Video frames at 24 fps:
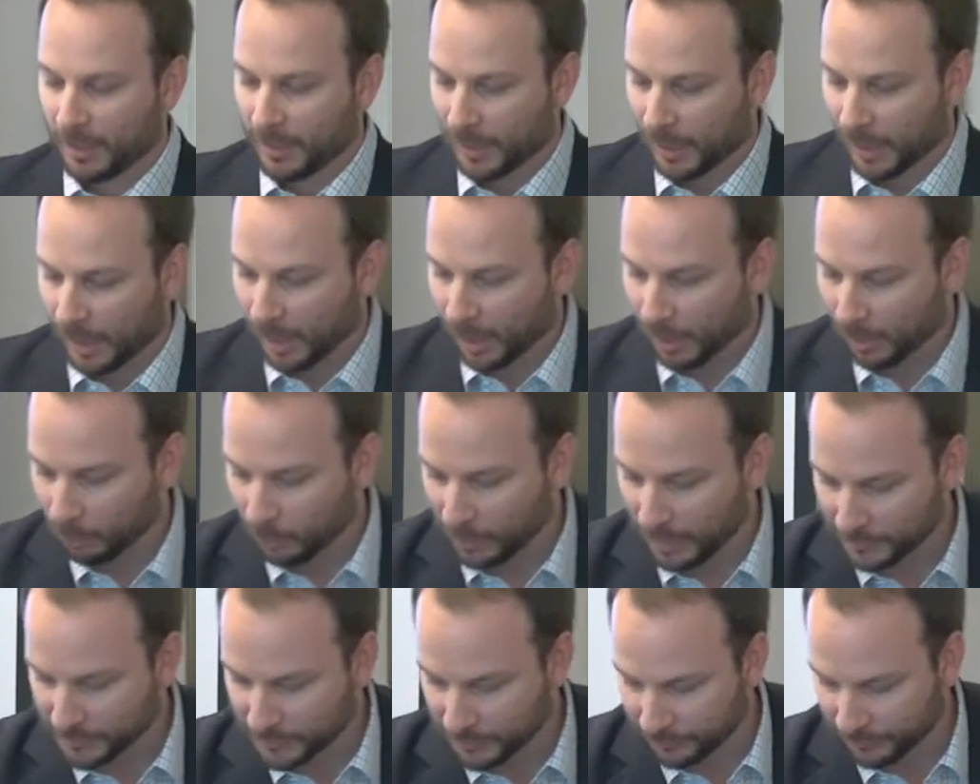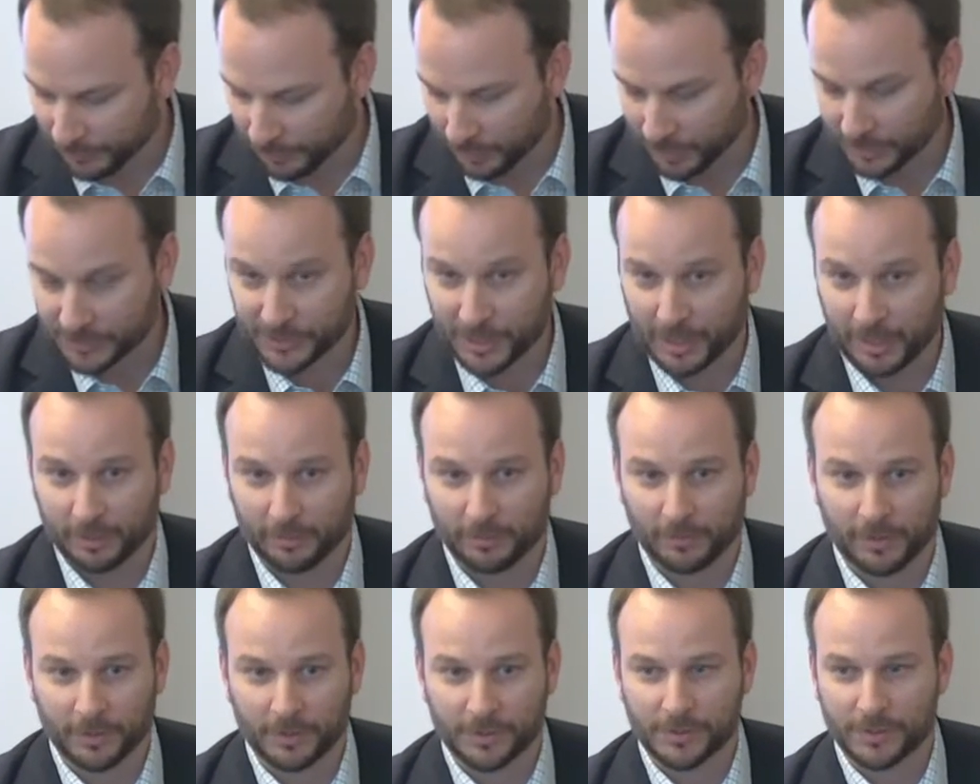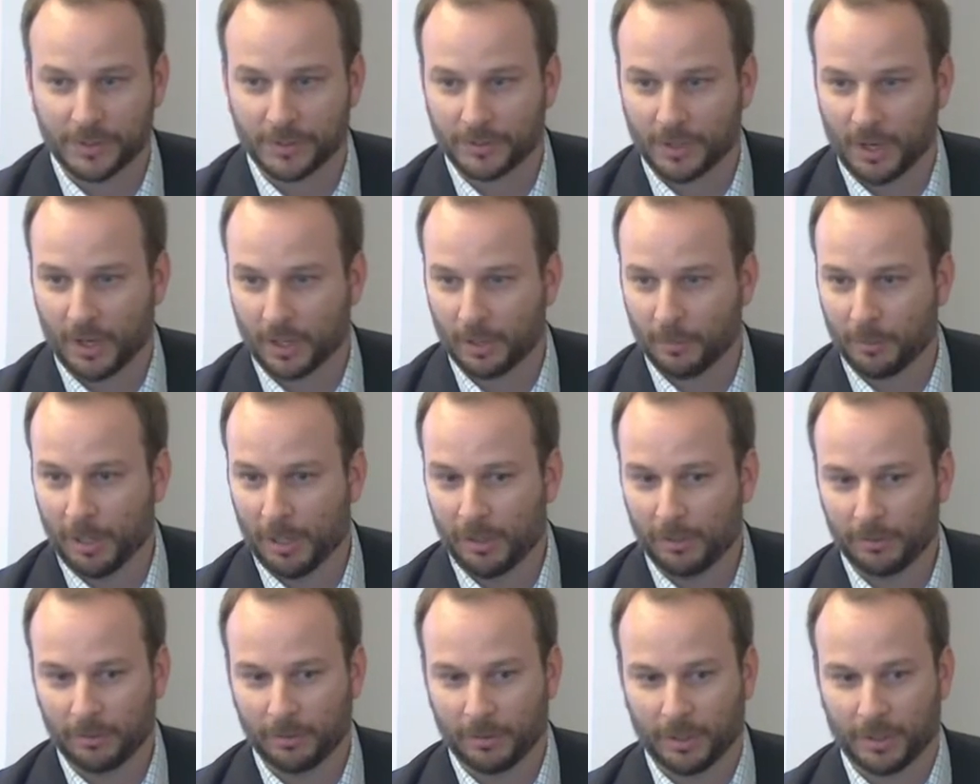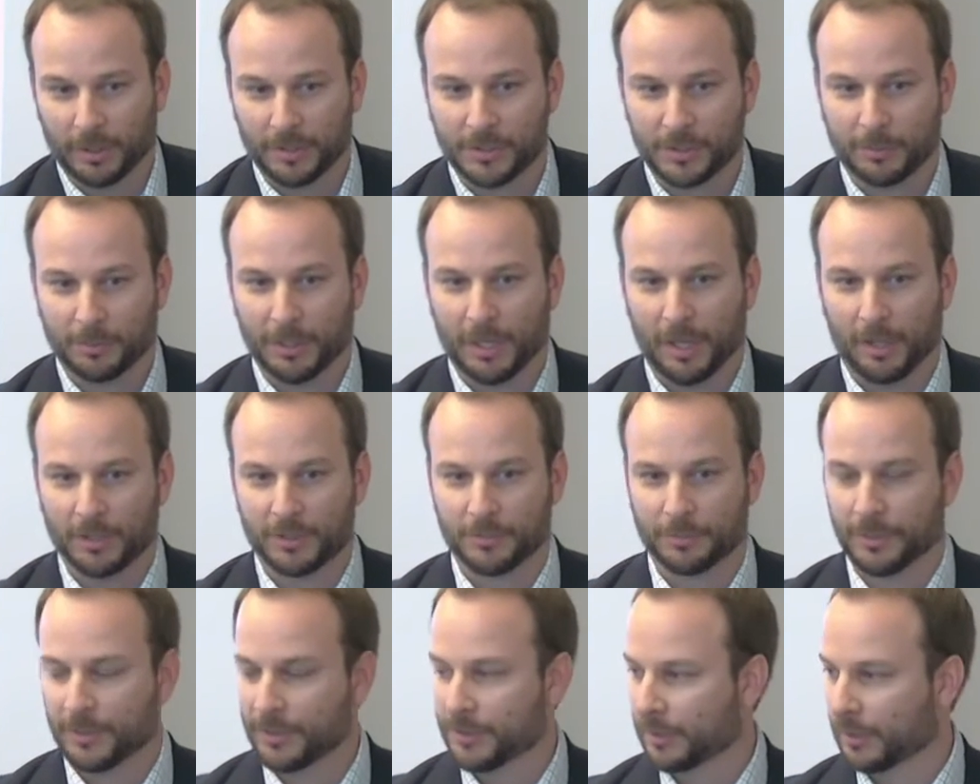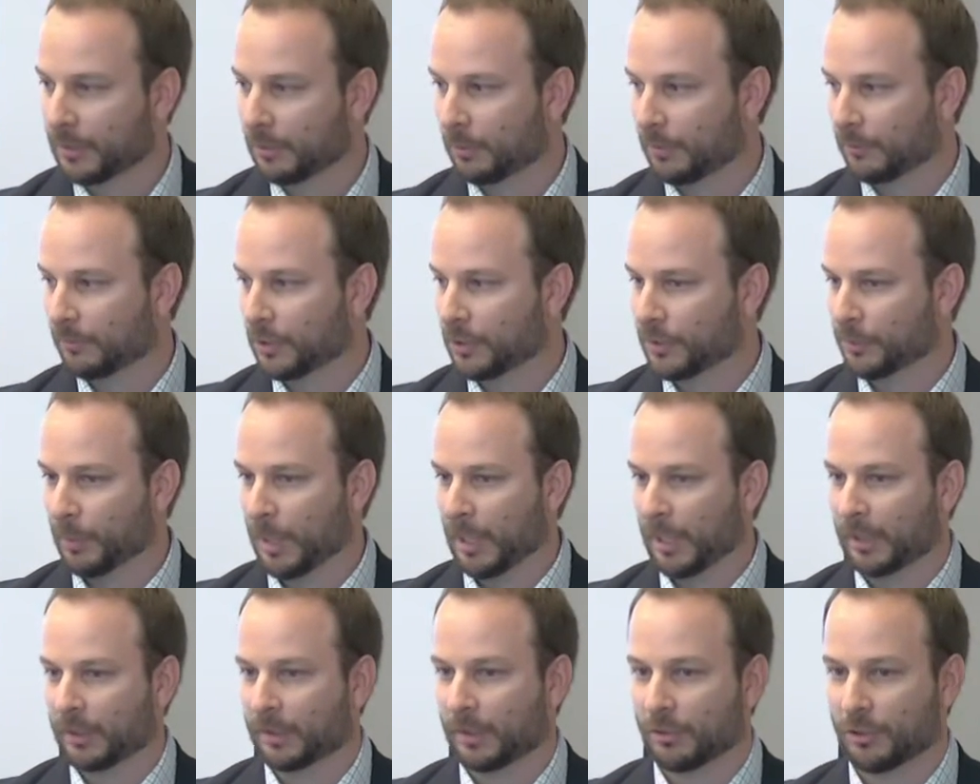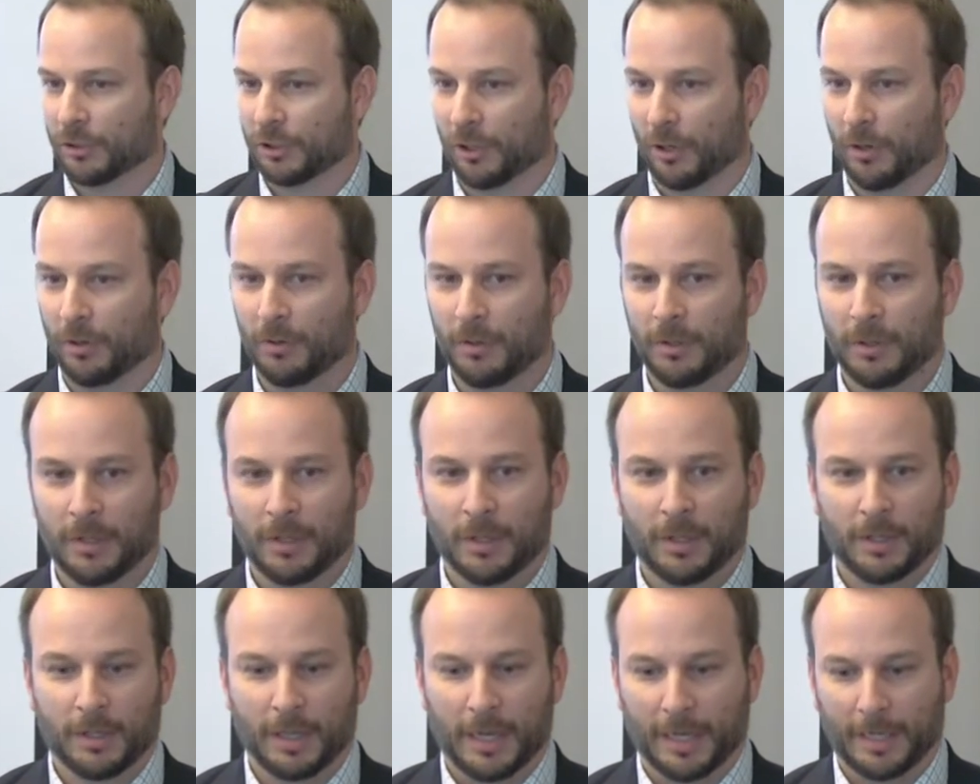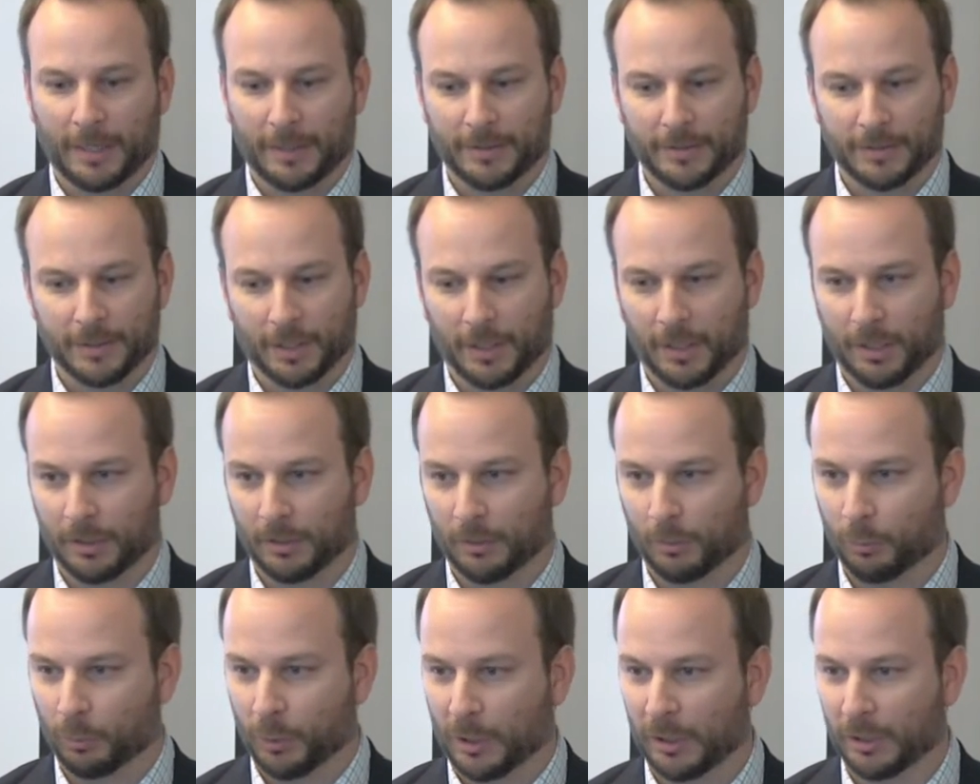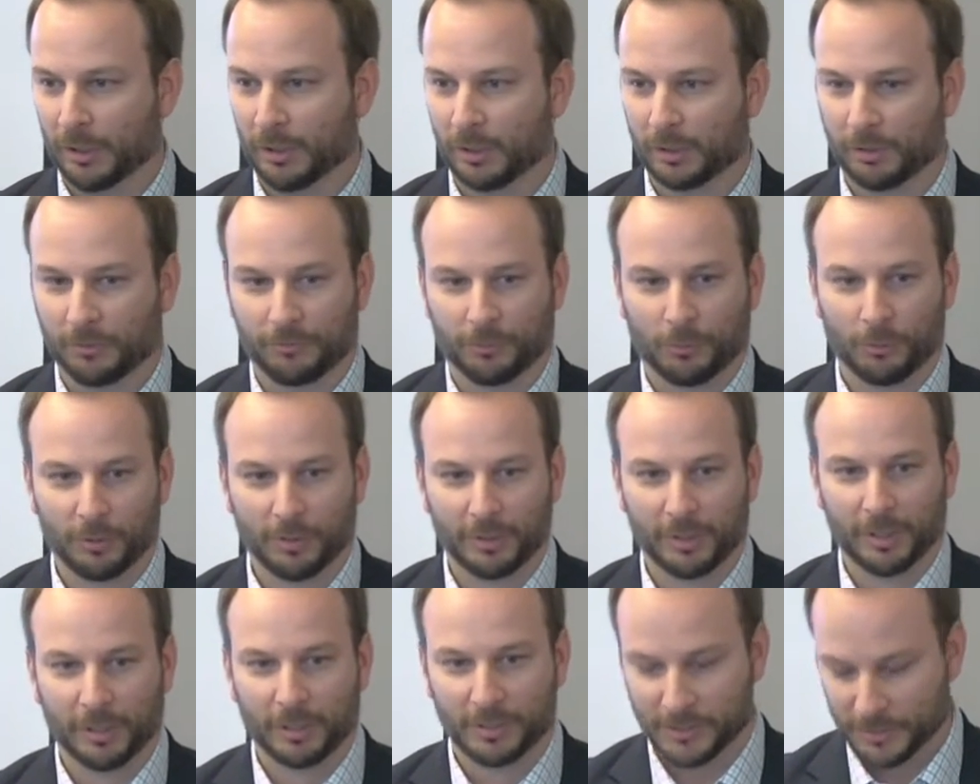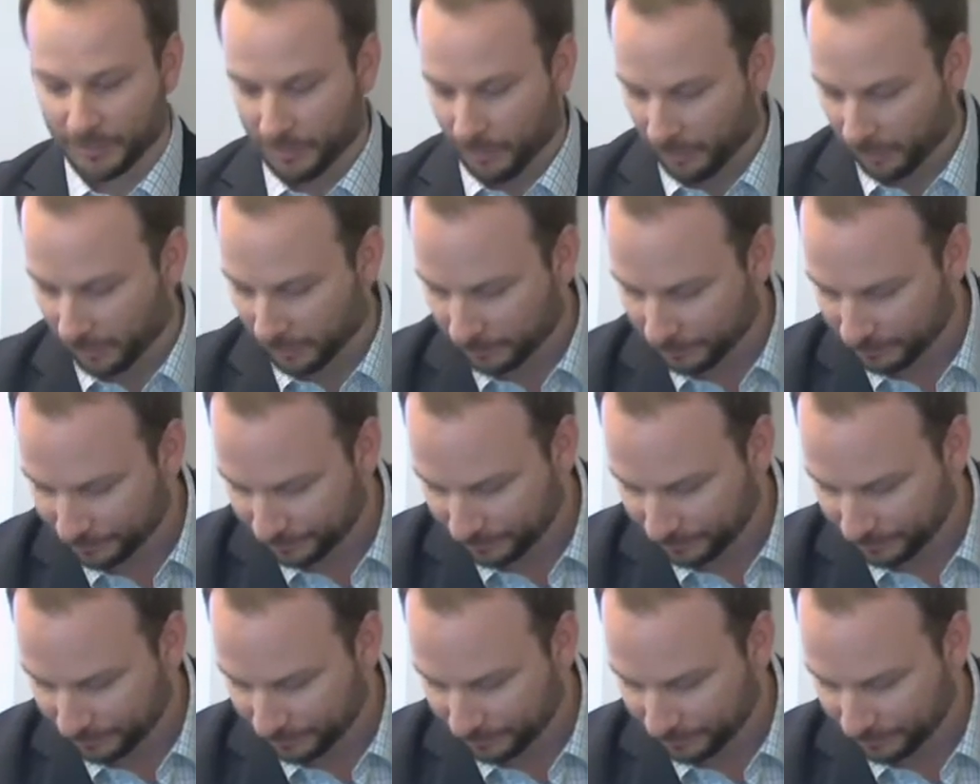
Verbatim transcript: Uh, we have some very exciting things to talk about and some announcements that we've just made at the show and uh, really looking forward to getting started.